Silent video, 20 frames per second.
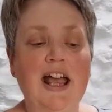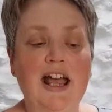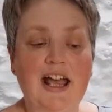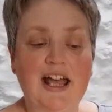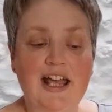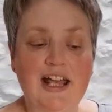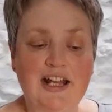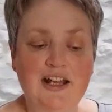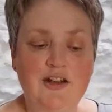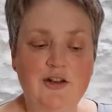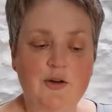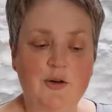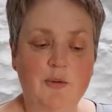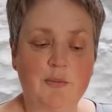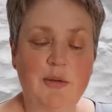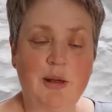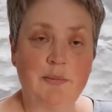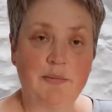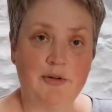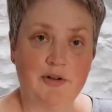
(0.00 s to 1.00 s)
and your
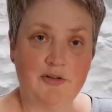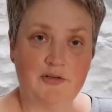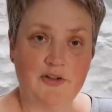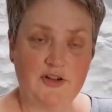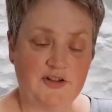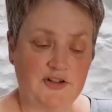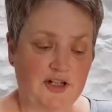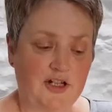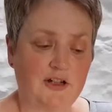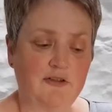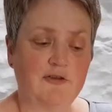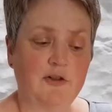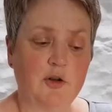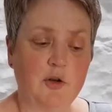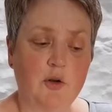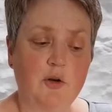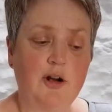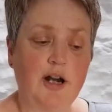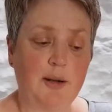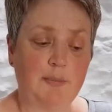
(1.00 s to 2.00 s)
member of staff or
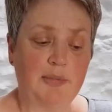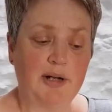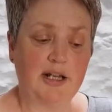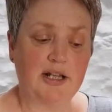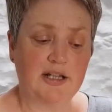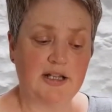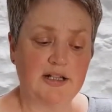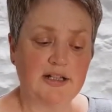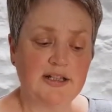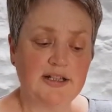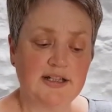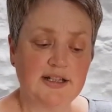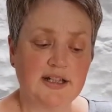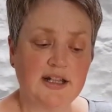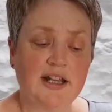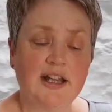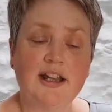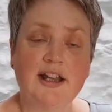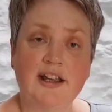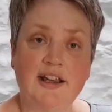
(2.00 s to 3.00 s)
your applicant
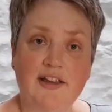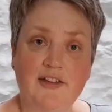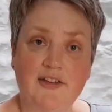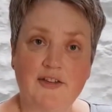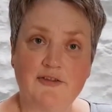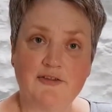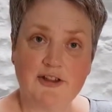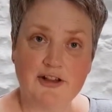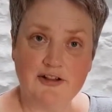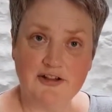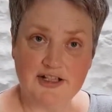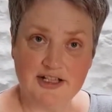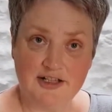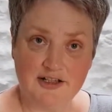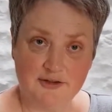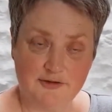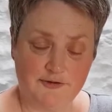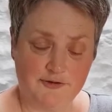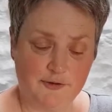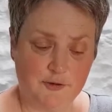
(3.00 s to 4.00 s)
has filled in
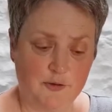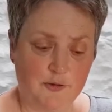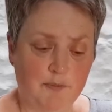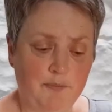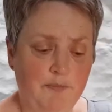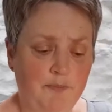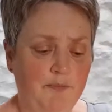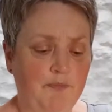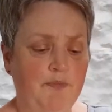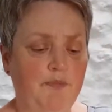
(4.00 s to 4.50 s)
the form,